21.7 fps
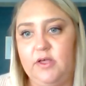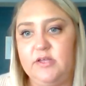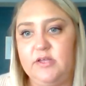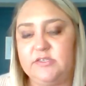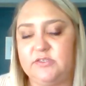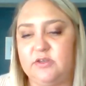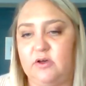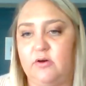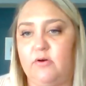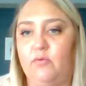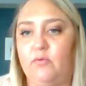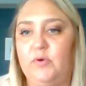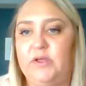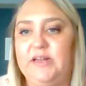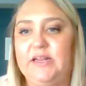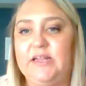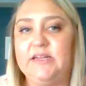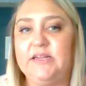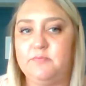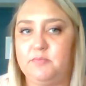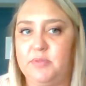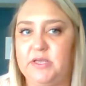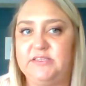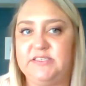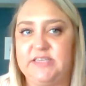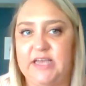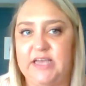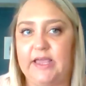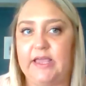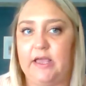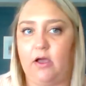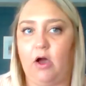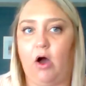So we need to be
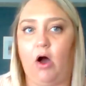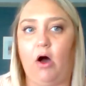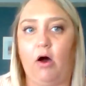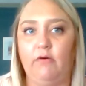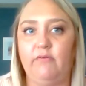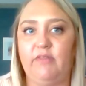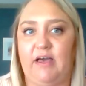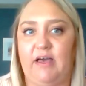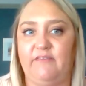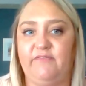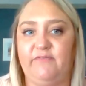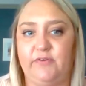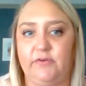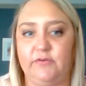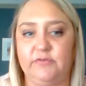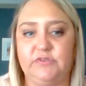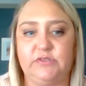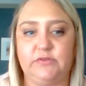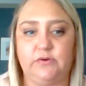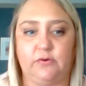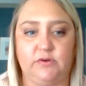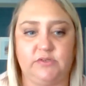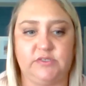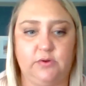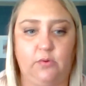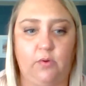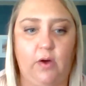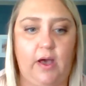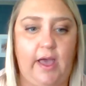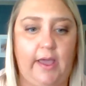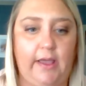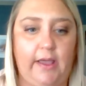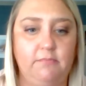taking all that food source
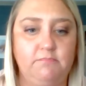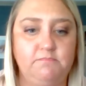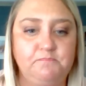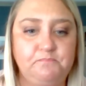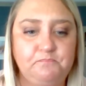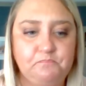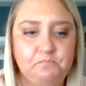away.